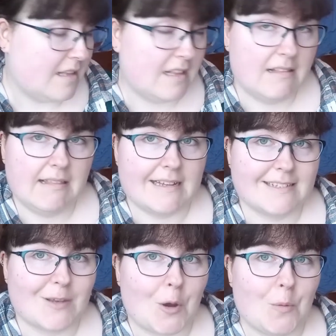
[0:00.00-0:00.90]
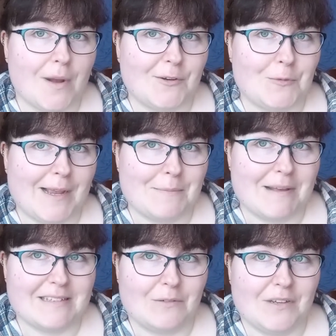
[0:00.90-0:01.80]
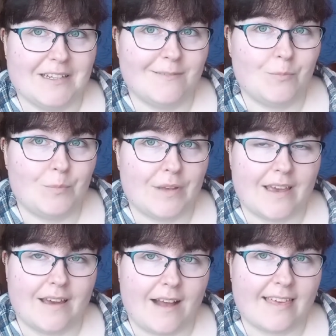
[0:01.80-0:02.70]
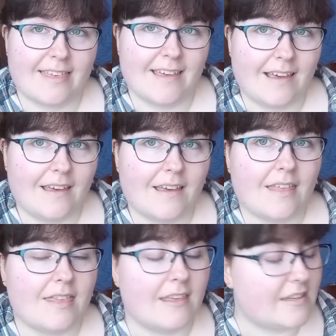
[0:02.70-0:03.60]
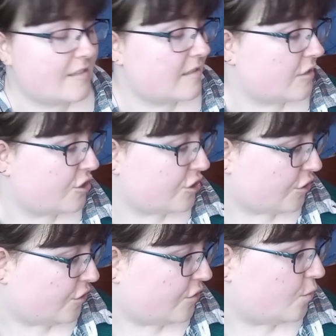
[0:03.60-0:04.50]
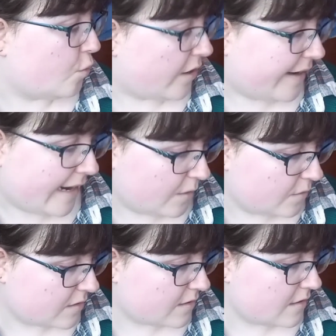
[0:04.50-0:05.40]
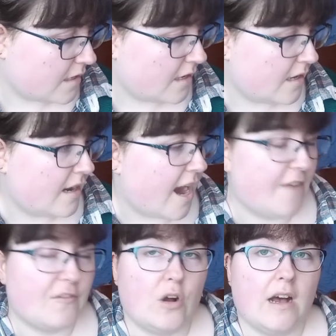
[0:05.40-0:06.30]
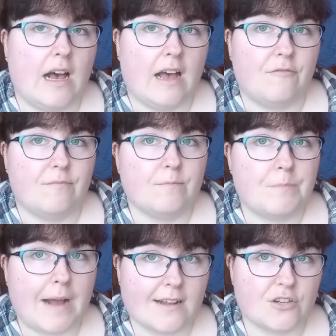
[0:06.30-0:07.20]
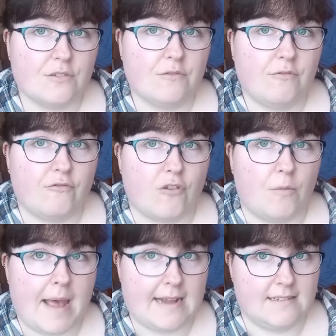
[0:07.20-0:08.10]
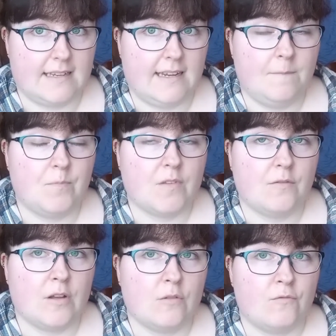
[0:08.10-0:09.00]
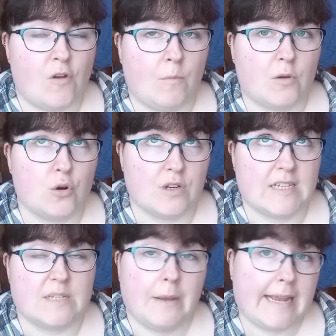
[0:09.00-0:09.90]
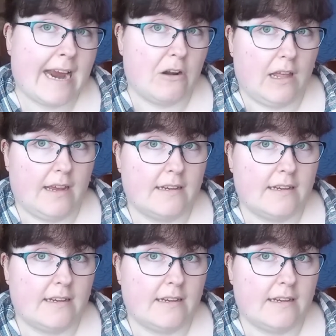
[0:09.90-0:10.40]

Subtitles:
let's hope I don't make a mess of it. But yeah, I think this should work out. I've got a pattern from Etsy from Corsets by Caroline,